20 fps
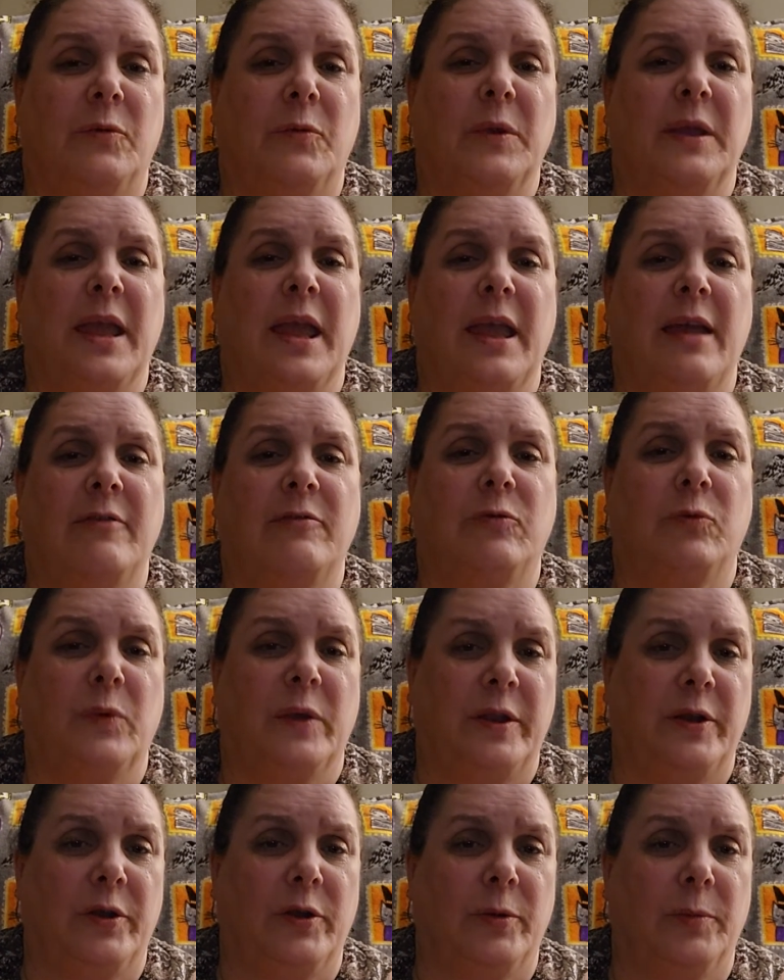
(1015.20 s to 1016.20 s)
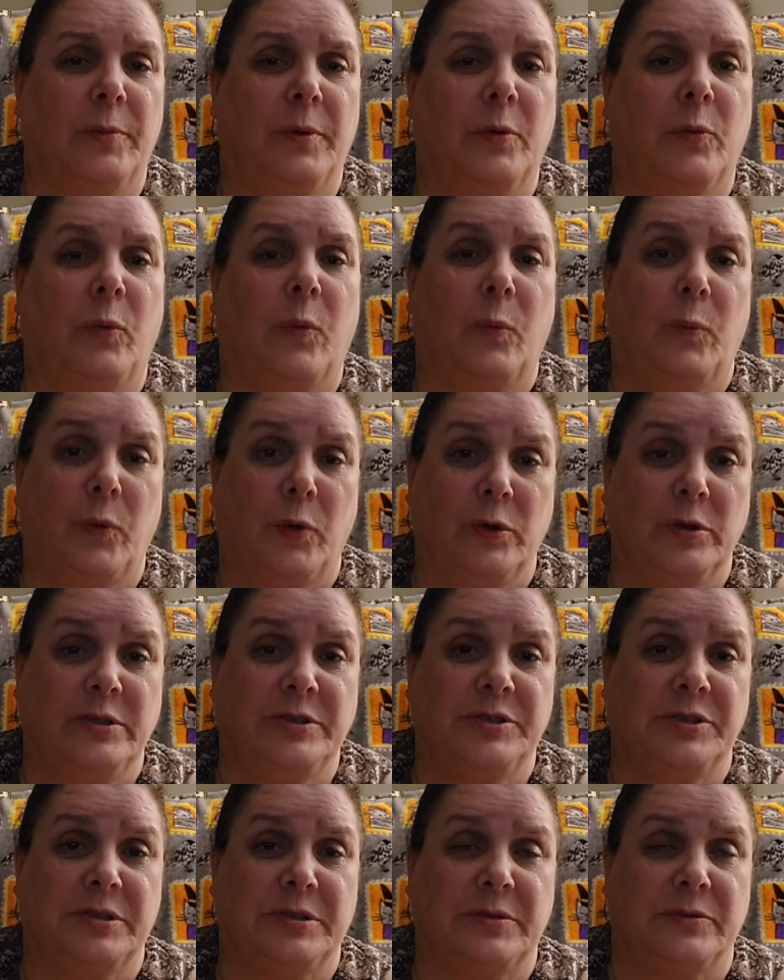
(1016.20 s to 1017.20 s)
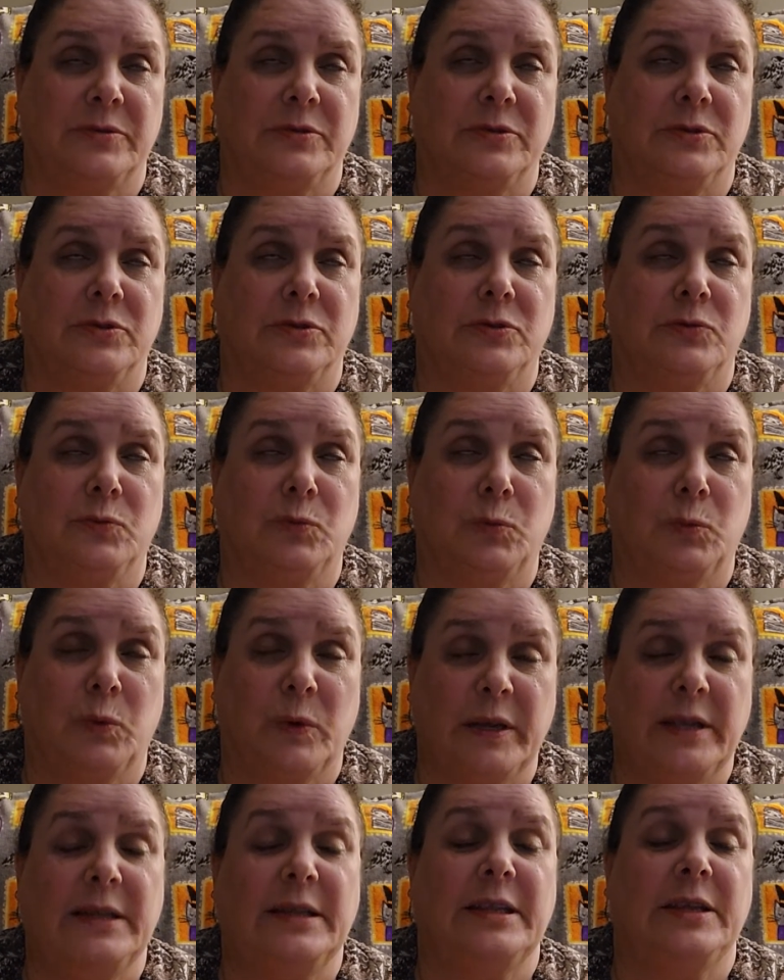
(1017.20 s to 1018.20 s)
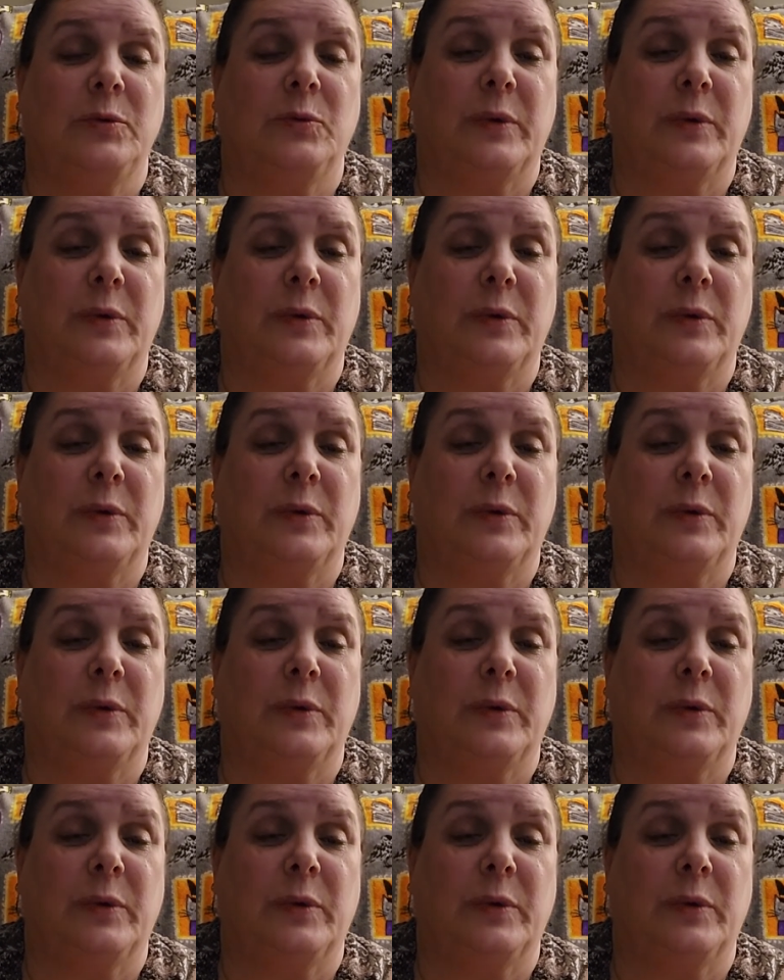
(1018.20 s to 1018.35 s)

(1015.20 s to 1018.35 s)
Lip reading: have winter, but really